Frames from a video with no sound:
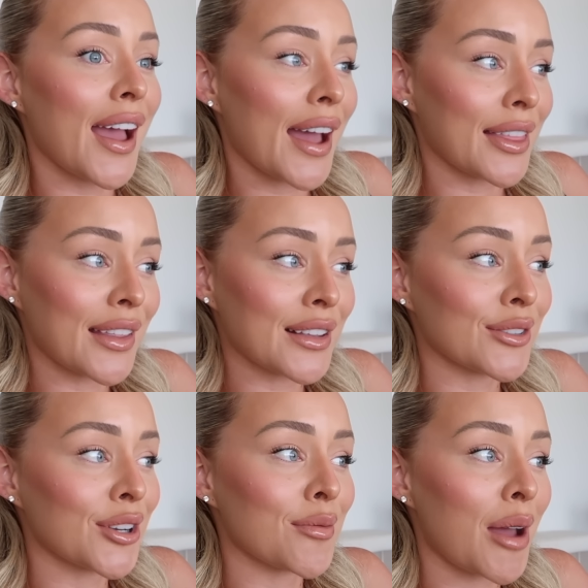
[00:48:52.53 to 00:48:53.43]
I think this
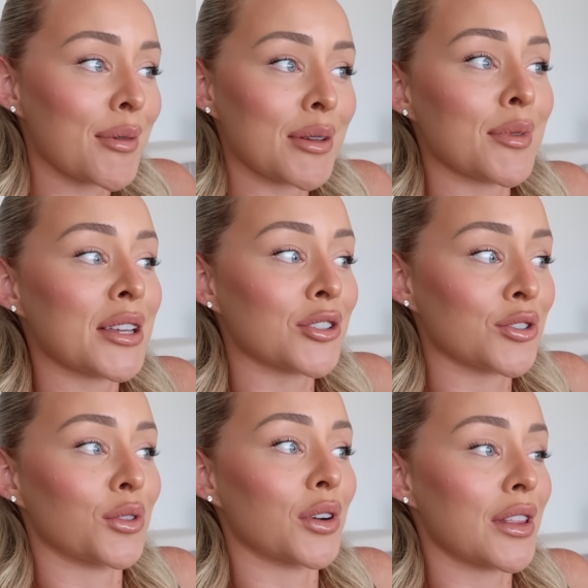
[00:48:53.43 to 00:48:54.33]
video might be a bit
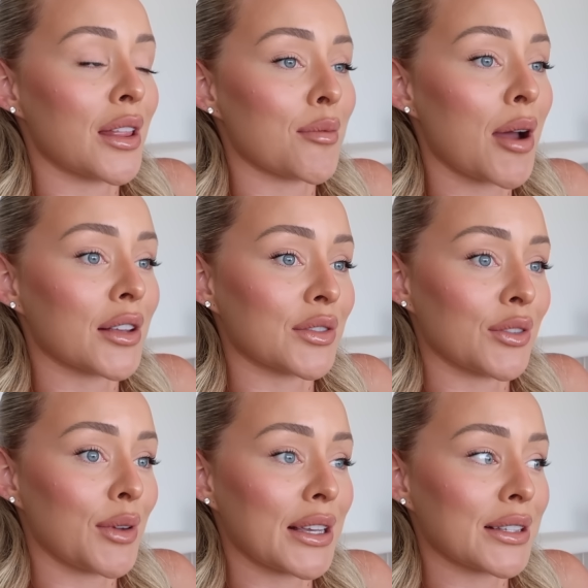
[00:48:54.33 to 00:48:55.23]
shorter than the past
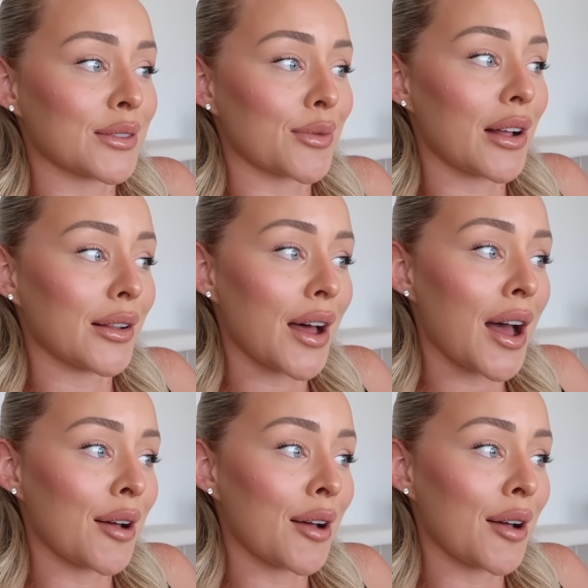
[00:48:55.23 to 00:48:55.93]
few weeks as well.